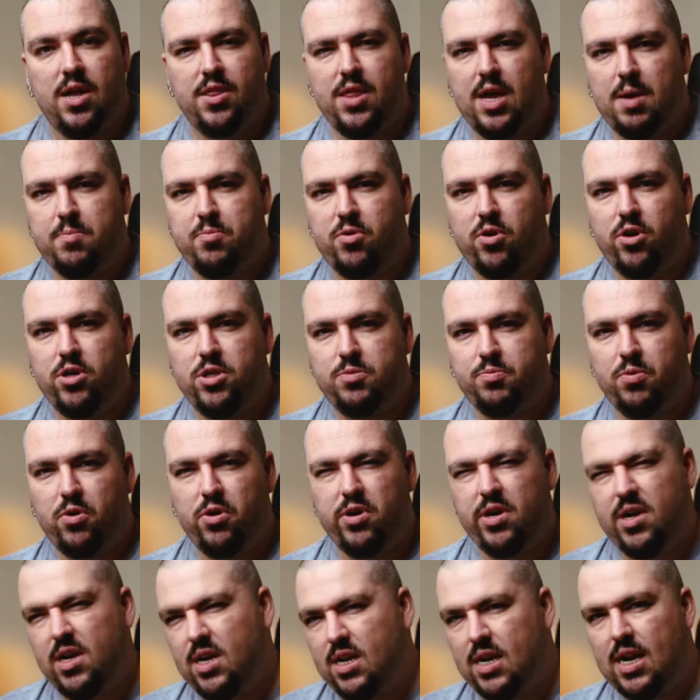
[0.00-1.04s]
at that price
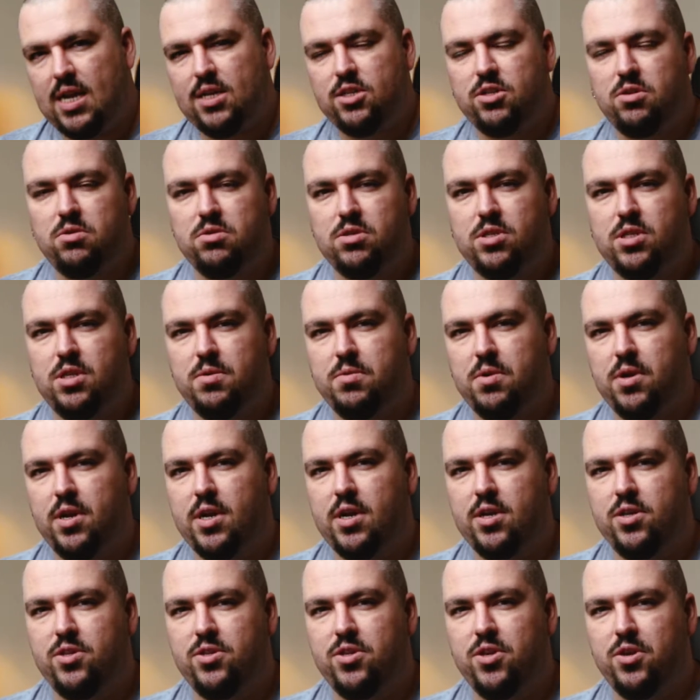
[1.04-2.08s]
point, let's go and see what it
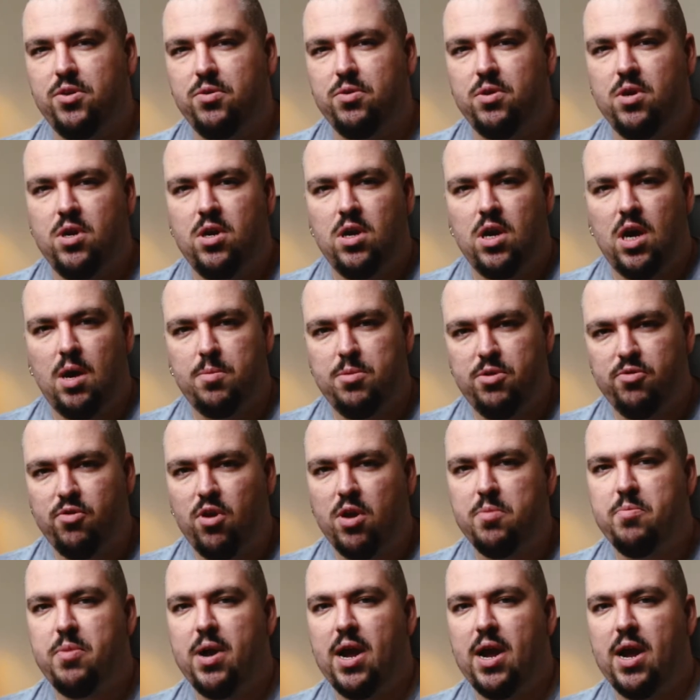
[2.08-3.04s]
can do. I'll be right